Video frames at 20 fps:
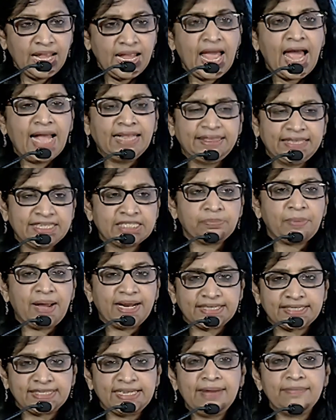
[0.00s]
And this
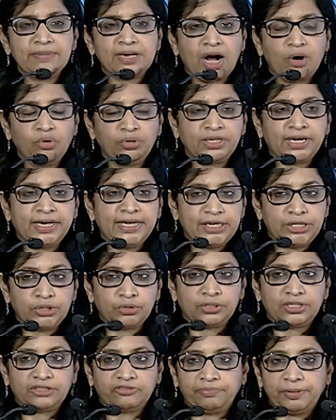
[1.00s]
might seem
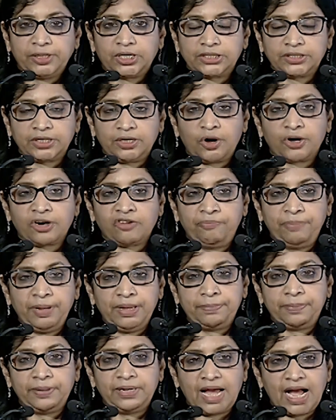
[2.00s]
counterintuitive because a lot of
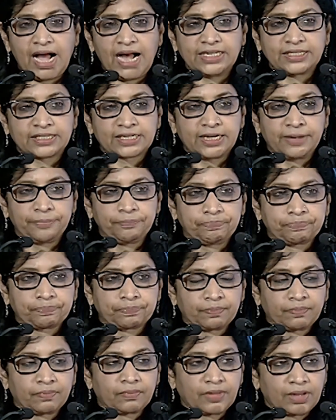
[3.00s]
people ask,
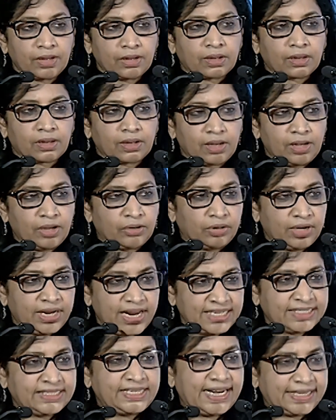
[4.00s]

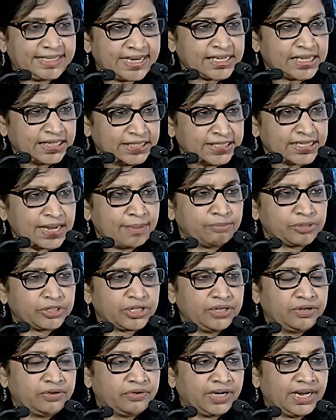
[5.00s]
is data
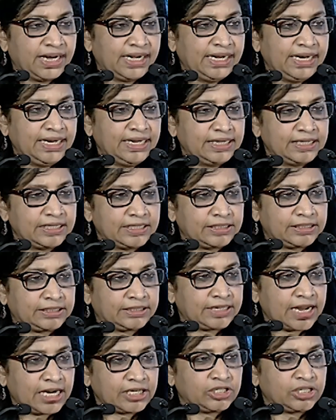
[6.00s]
consumption really
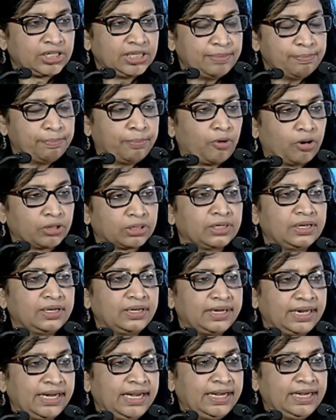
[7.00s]
such an
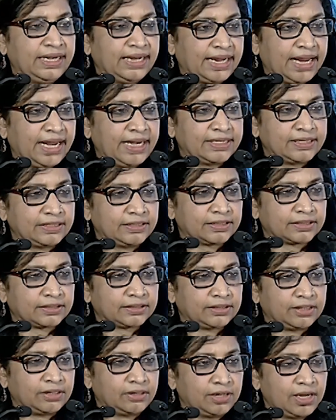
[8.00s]
important indicator?
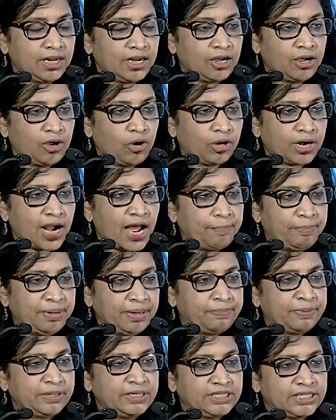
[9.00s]
Or are
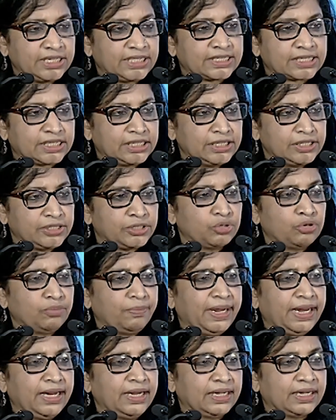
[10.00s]
people just
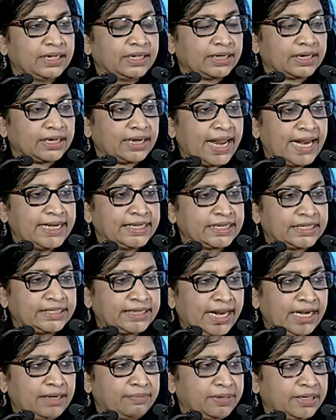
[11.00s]
consuming
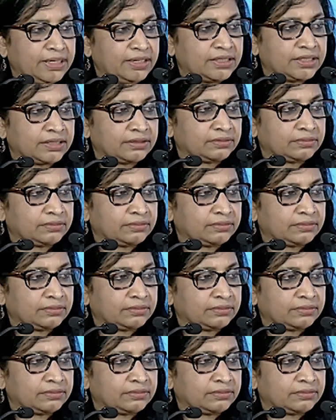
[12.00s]
entertainment